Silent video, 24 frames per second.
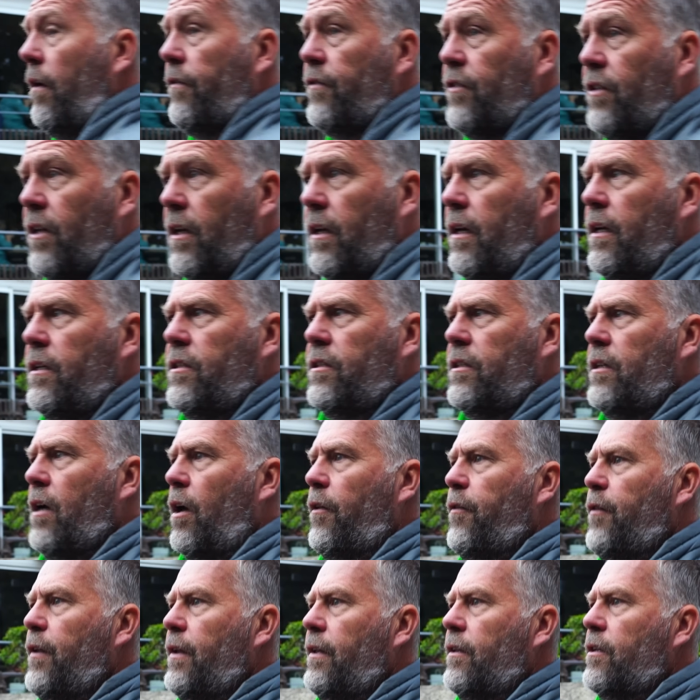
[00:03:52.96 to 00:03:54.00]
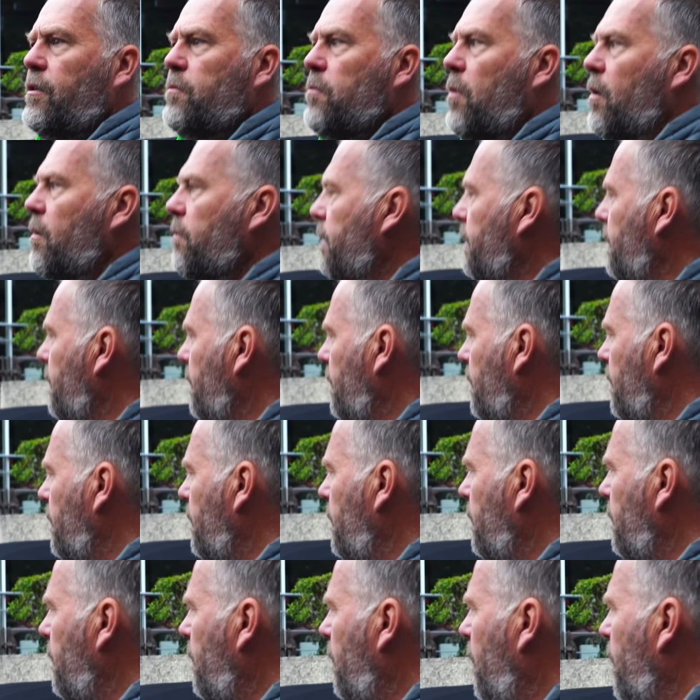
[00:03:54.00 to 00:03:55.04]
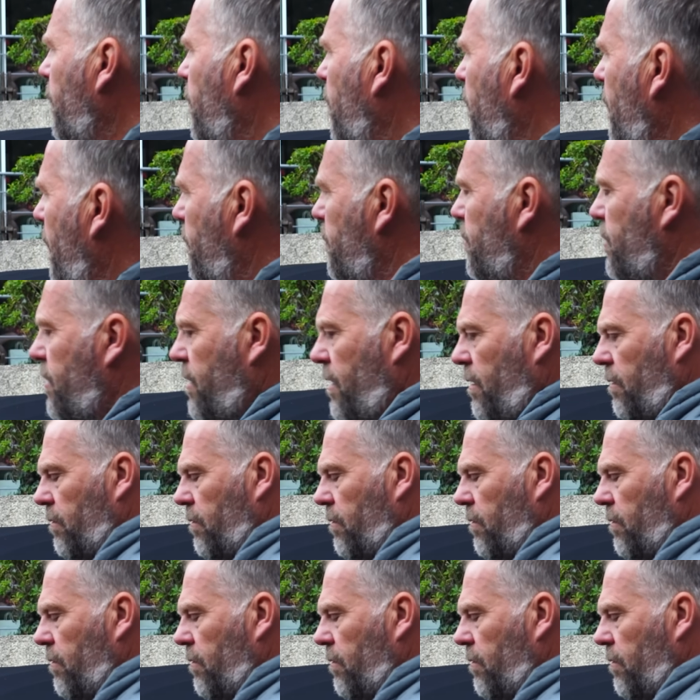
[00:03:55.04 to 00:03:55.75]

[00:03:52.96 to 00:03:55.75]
I've seen, is, I think this might be, oh, I thought that was, t